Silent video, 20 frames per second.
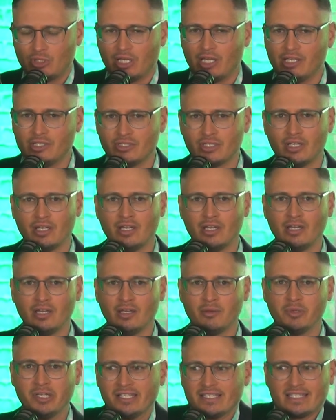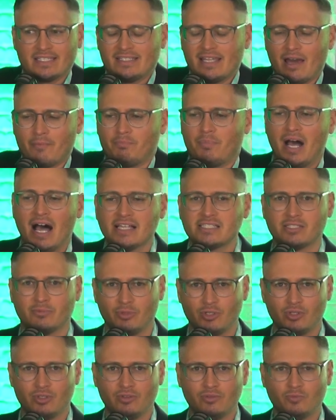change, because it's not
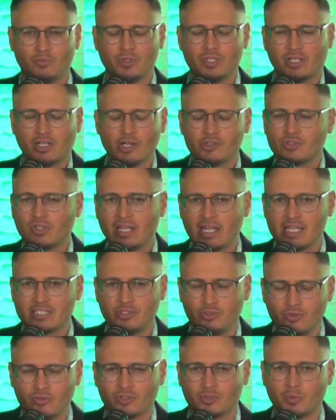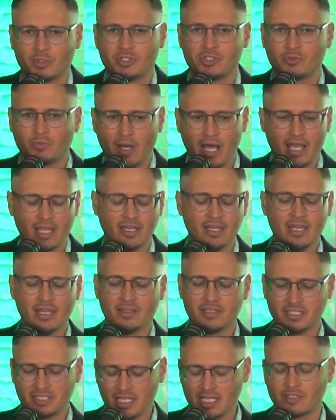possible with a country that has nukes, which is why
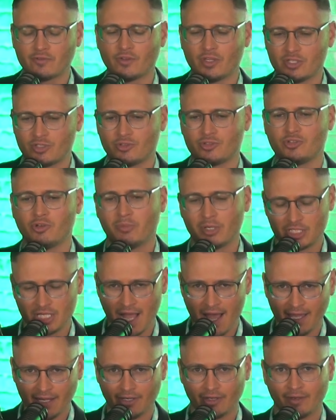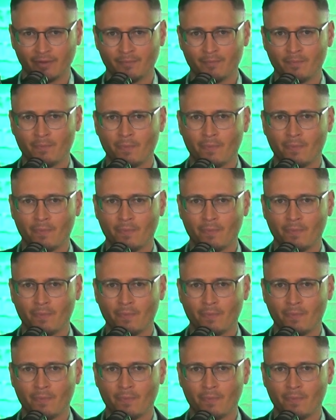the stakes for this are so much higher.